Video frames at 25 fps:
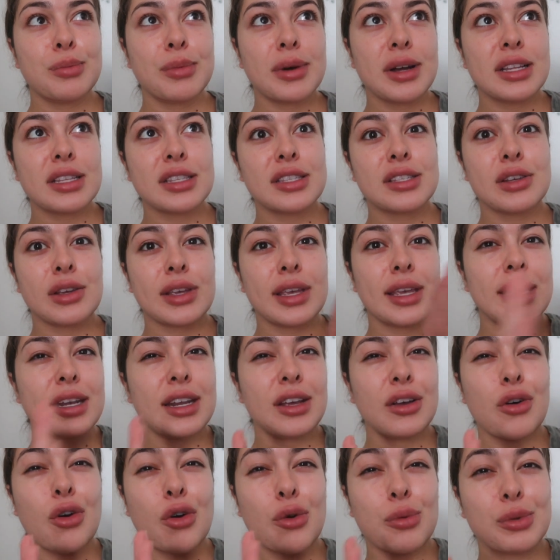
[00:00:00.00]
months
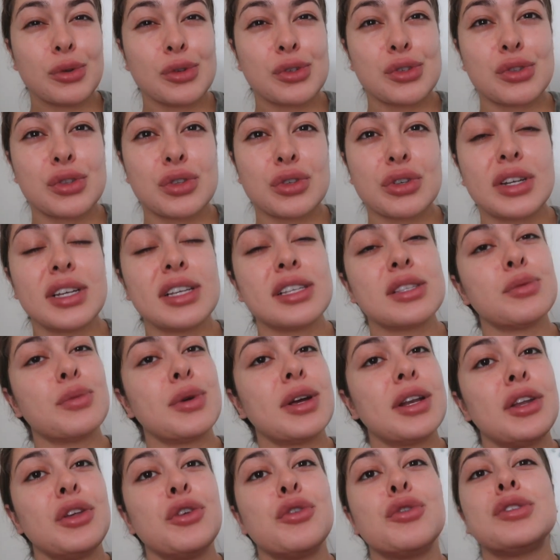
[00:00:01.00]
hitting almost three is
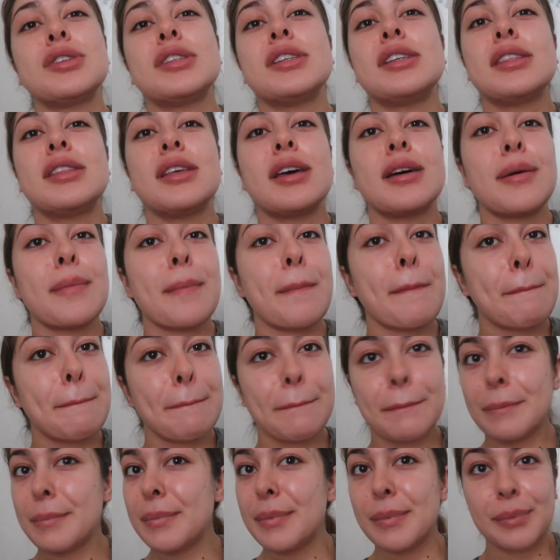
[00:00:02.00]
when you will see the
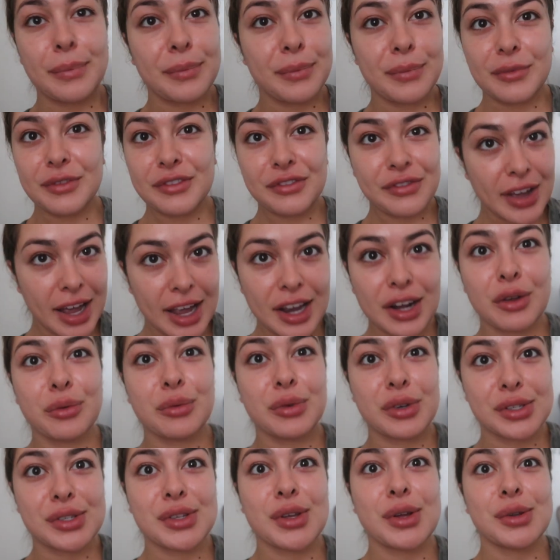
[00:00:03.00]
final
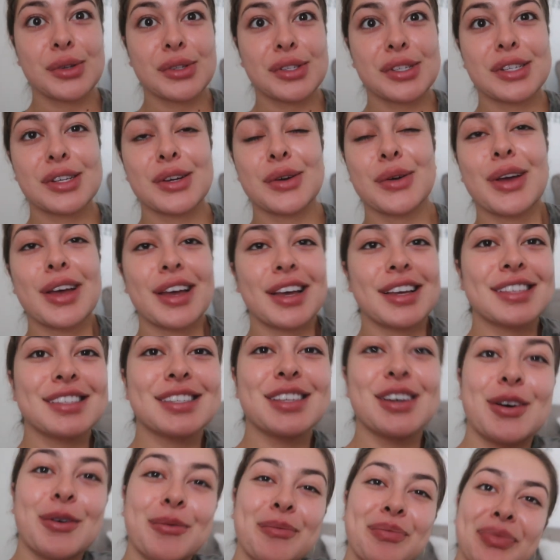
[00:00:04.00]
result okay
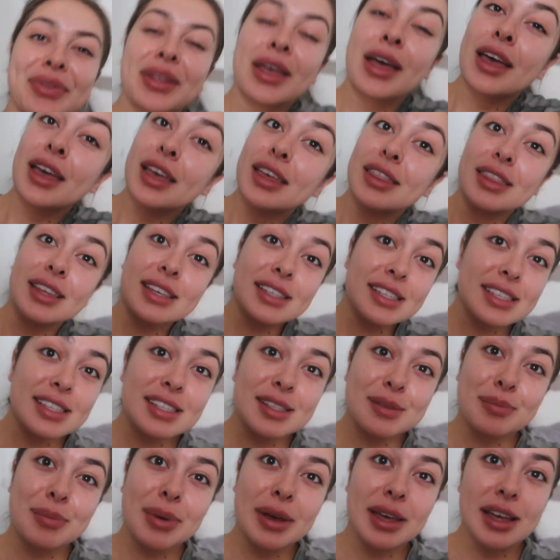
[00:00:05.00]
so this
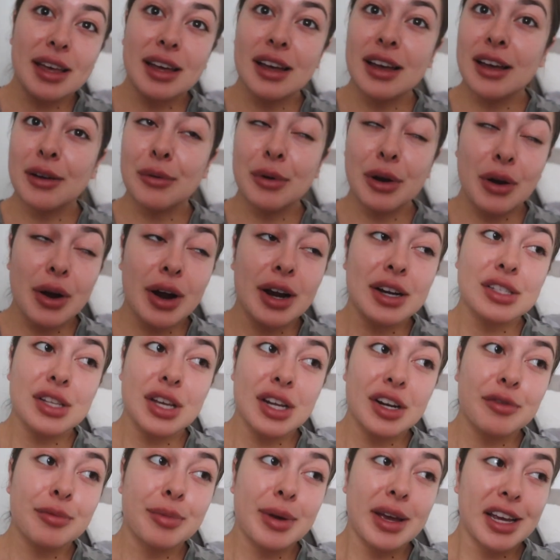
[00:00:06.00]
is uh, requires a
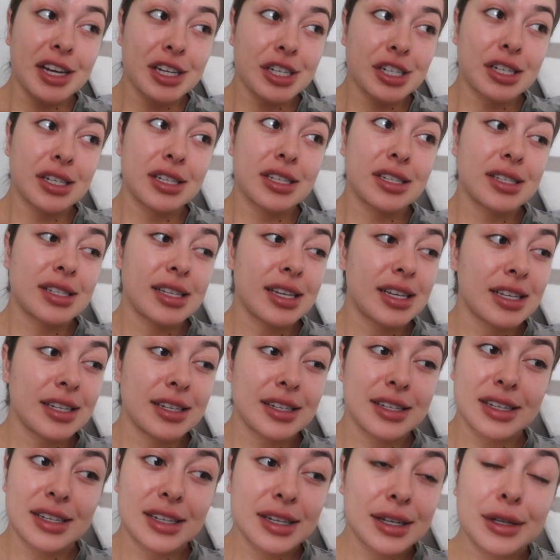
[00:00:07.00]
lot of patience
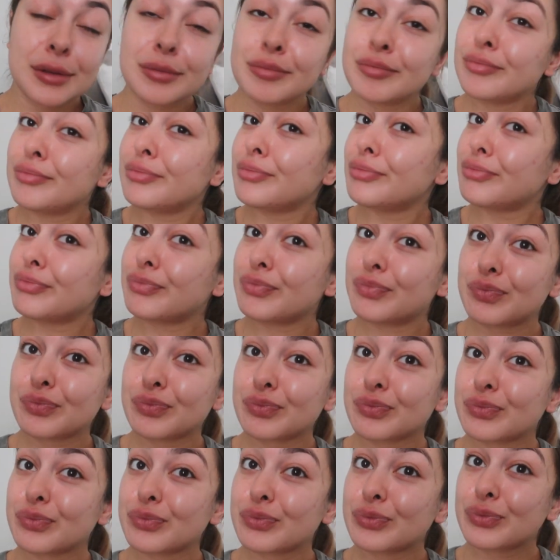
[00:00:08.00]
and
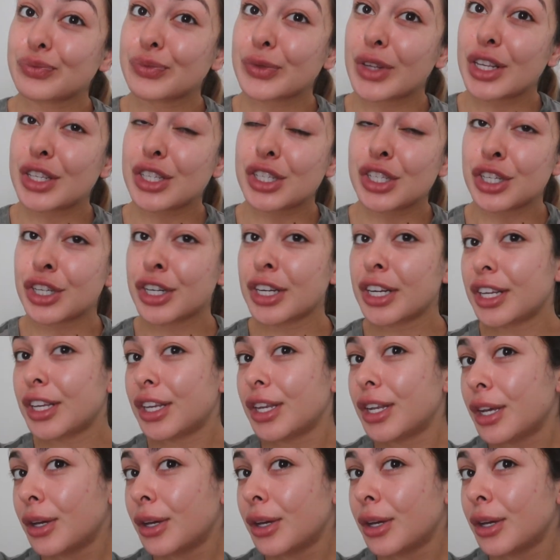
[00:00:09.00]
it's a journey you